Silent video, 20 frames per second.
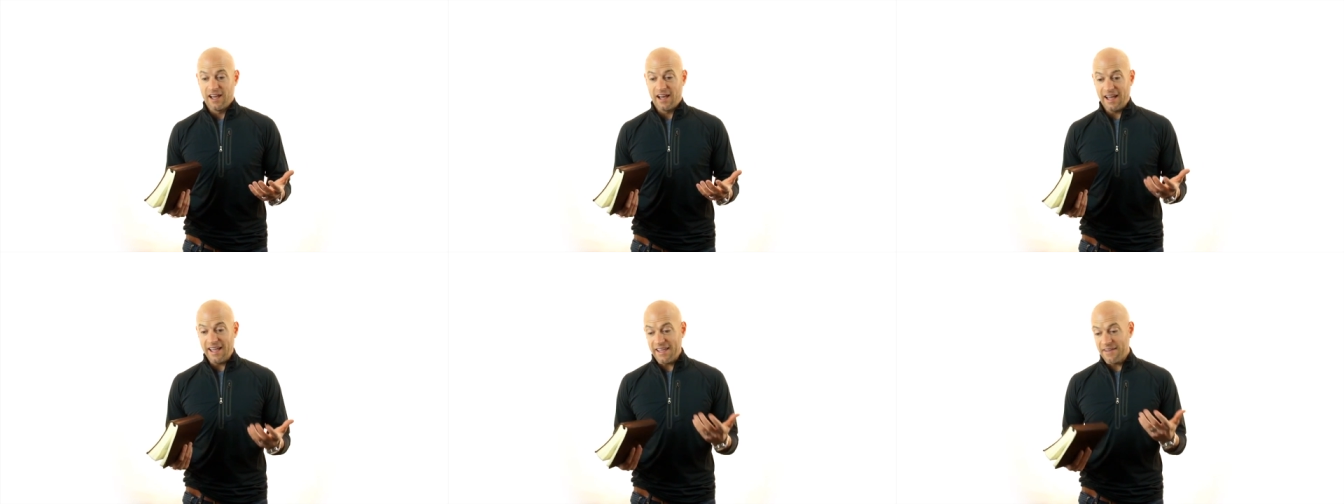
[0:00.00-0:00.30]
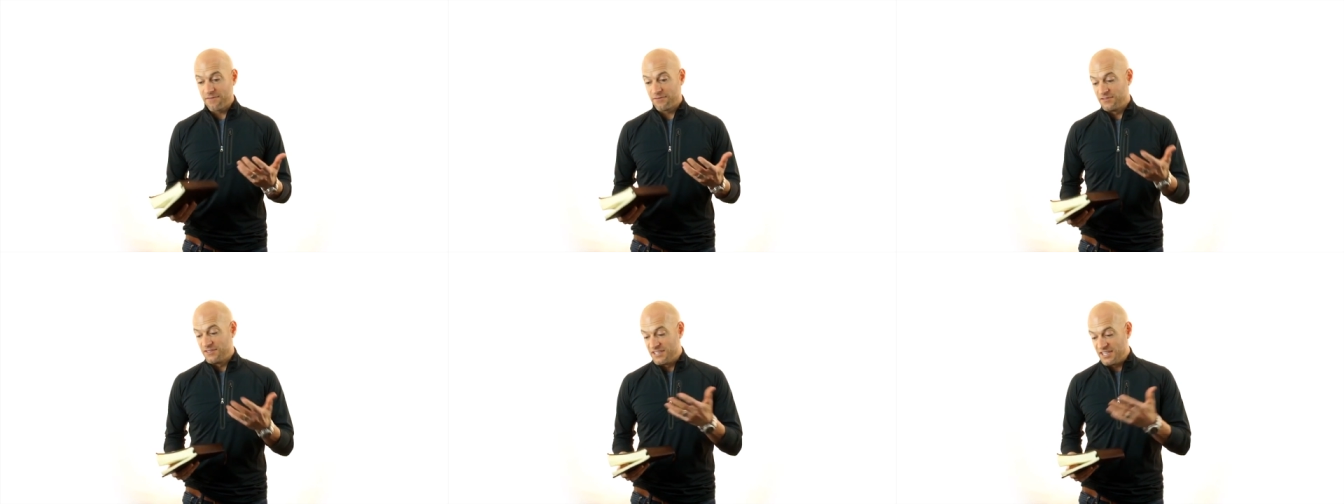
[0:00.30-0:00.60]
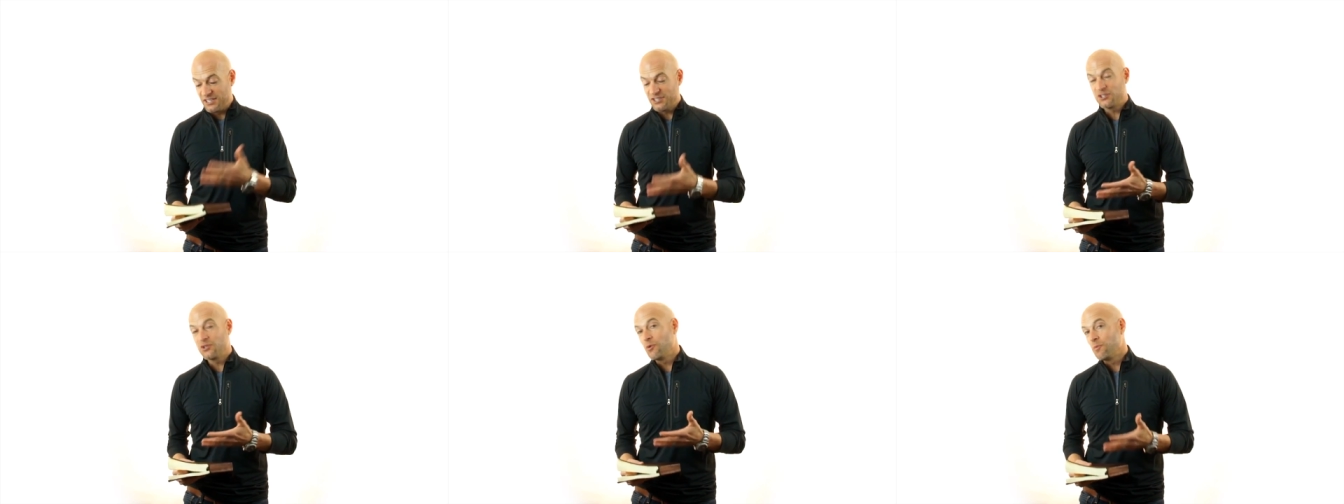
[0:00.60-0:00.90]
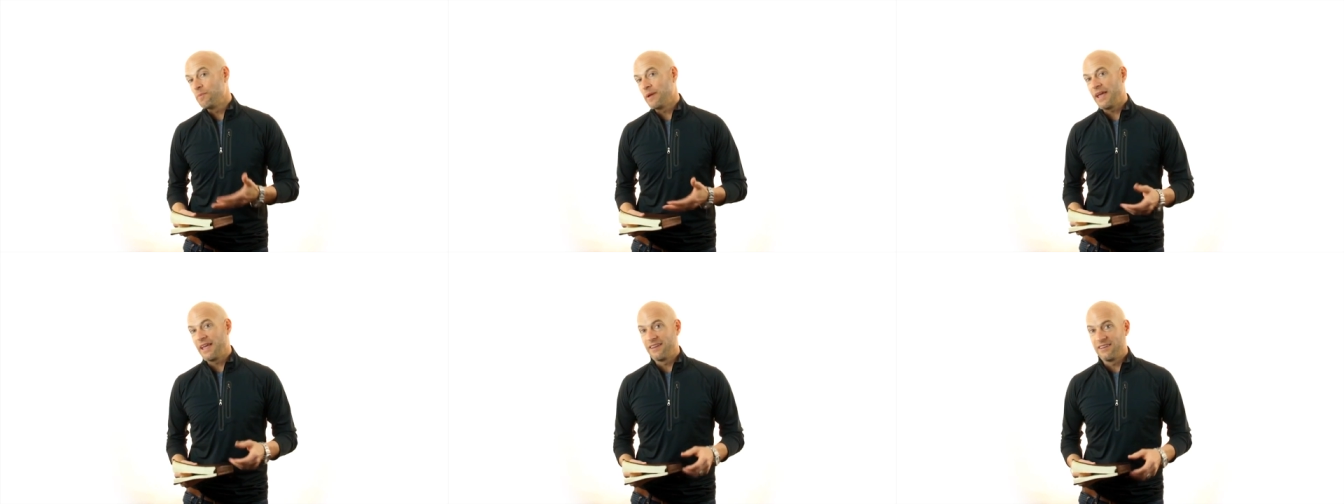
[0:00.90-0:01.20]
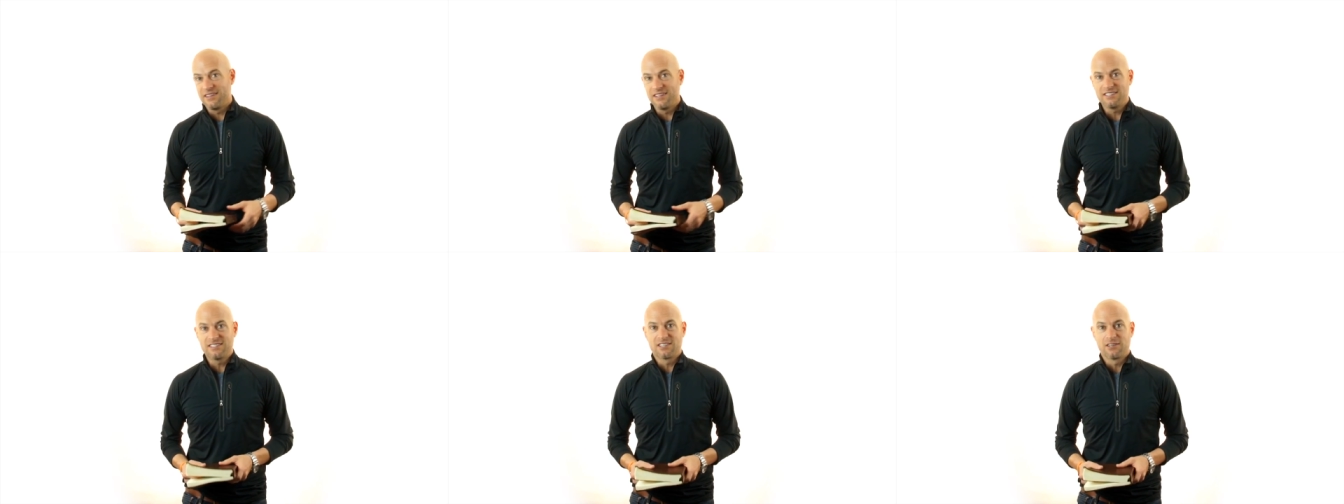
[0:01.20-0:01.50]
I have
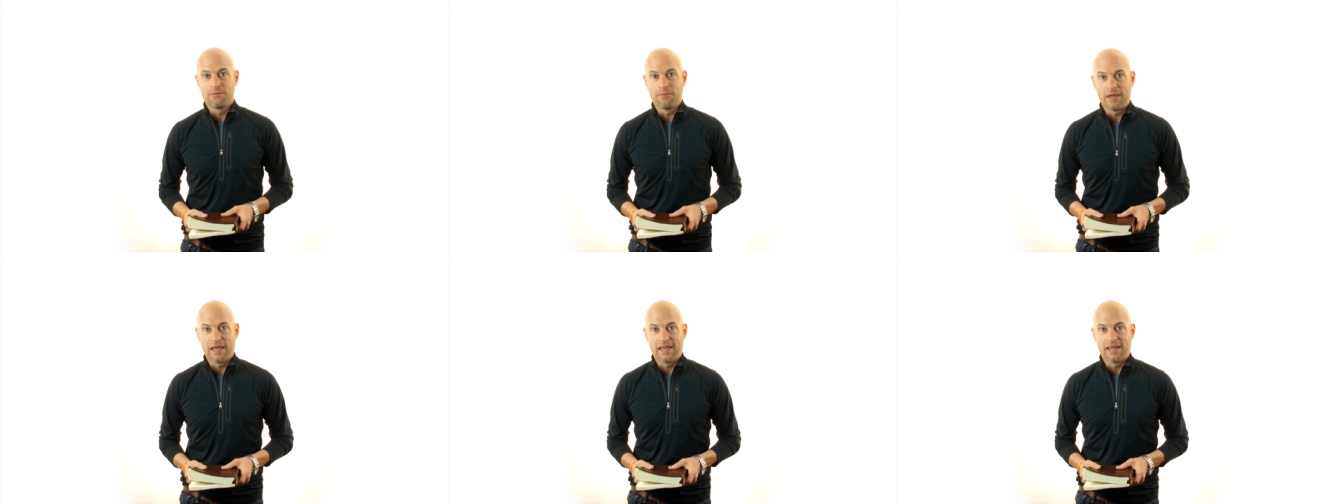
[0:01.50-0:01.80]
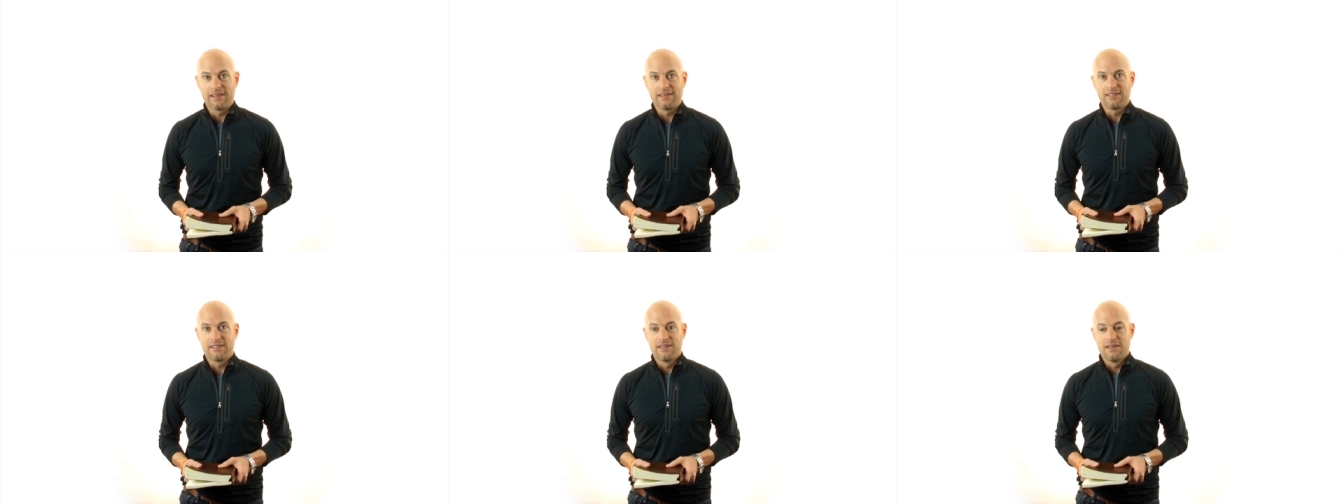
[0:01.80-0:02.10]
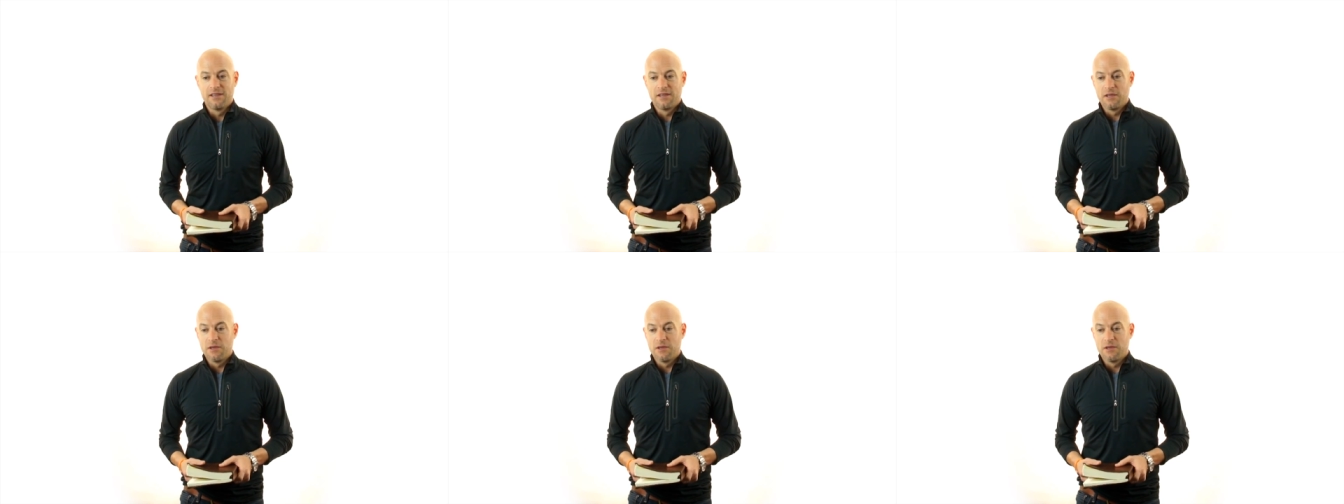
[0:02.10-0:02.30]
disobeyed this command